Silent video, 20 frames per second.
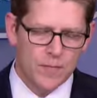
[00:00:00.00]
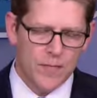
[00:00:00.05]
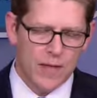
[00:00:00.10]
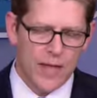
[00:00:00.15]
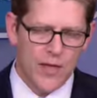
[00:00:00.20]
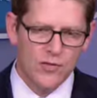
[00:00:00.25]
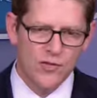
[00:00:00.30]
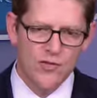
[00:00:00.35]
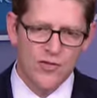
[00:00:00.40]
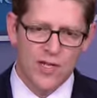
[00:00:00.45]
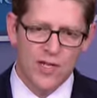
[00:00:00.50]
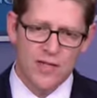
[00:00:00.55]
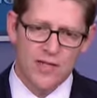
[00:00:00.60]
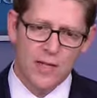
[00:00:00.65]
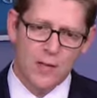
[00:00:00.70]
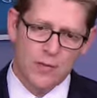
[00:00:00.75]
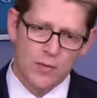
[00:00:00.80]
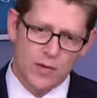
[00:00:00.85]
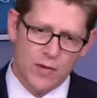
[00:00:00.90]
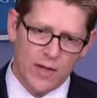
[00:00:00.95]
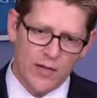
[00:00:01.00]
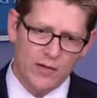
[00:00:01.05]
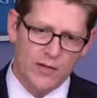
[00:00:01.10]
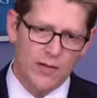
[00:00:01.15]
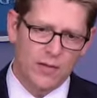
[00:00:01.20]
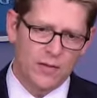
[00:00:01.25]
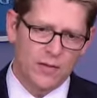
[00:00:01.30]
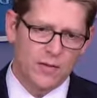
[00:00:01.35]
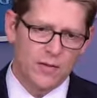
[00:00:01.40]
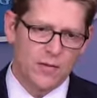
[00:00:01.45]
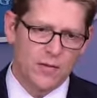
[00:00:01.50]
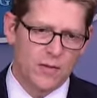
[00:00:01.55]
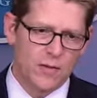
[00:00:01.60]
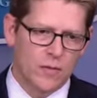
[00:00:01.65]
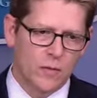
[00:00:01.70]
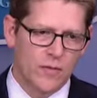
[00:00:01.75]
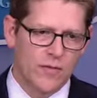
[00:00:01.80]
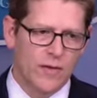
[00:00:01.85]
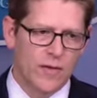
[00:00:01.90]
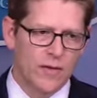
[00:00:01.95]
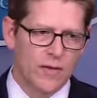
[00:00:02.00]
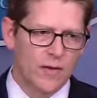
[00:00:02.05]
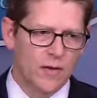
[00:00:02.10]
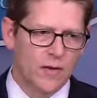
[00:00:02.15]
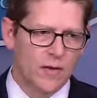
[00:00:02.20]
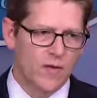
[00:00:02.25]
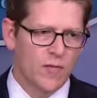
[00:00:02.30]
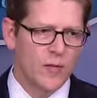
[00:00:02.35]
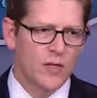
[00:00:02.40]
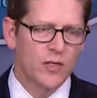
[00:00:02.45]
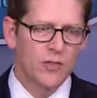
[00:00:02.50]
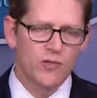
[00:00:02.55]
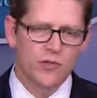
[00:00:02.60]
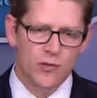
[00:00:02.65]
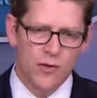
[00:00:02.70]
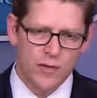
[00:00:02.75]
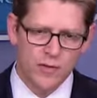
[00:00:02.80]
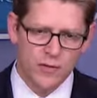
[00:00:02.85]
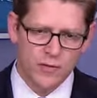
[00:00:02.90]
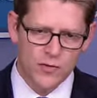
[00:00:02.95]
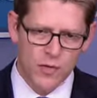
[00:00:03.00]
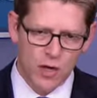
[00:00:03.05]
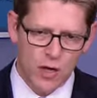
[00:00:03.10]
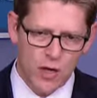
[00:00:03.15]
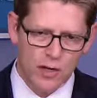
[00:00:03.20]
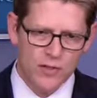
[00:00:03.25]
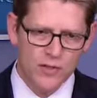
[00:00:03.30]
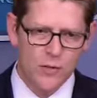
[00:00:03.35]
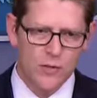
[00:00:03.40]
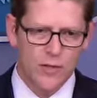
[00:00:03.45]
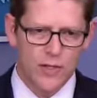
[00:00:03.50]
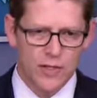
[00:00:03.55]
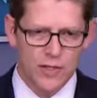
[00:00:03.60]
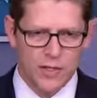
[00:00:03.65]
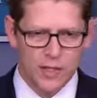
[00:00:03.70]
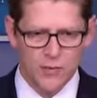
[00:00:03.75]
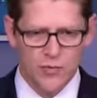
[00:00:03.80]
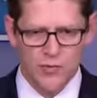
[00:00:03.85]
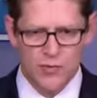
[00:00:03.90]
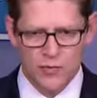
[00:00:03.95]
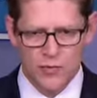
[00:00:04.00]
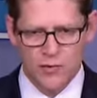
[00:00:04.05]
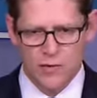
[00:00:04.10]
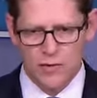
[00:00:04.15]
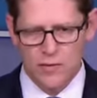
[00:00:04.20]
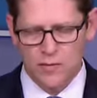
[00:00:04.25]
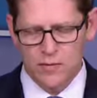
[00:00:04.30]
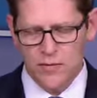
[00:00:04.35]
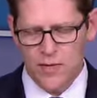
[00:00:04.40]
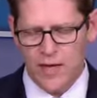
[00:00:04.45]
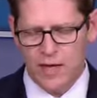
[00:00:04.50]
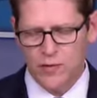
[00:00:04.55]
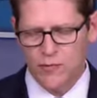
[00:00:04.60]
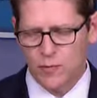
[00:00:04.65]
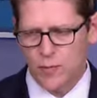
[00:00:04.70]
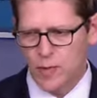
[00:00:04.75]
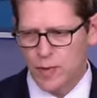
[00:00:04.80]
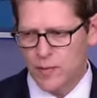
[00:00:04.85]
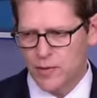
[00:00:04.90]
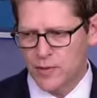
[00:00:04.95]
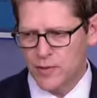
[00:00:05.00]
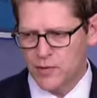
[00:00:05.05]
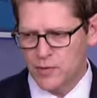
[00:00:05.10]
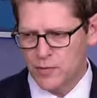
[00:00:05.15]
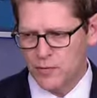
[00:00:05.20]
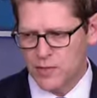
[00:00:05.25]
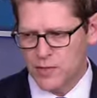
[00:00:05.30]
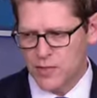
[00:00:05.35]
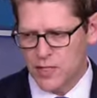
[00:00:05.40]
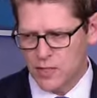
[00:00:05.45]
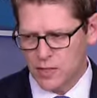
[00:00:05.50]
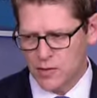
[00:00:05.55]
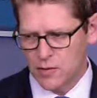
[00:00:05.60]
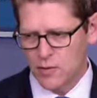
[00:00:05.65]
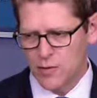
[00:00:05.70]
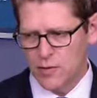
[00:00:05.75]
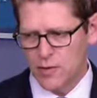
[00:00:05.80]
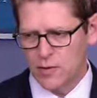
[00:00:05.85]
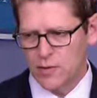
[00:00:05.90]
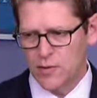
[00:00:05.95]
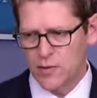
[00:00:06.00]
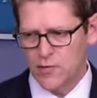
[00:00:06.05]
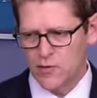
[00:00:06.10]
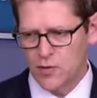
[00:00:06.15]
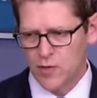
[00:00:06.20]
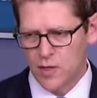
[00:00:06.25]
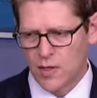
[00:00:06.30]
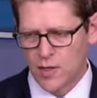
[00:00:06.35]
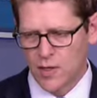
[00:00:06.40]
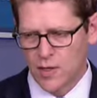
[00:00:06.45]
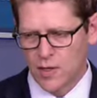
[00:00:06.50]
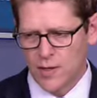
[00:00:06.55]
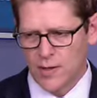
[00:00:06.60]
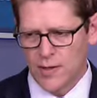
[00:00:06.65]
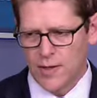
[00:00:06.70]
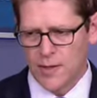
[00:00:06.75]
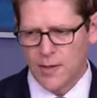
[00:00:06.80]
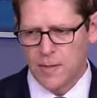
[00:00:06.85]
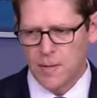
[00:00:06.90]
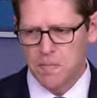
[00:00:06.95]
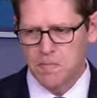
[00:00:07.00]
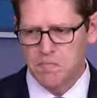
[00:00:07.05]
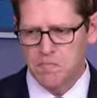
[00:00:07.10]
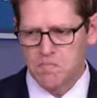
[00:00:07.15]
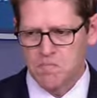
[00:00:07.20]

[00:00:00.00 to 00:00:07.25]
House and Senate Democrats, that there have been constructive talks. And when it comes to the House Republicans in particular, there is an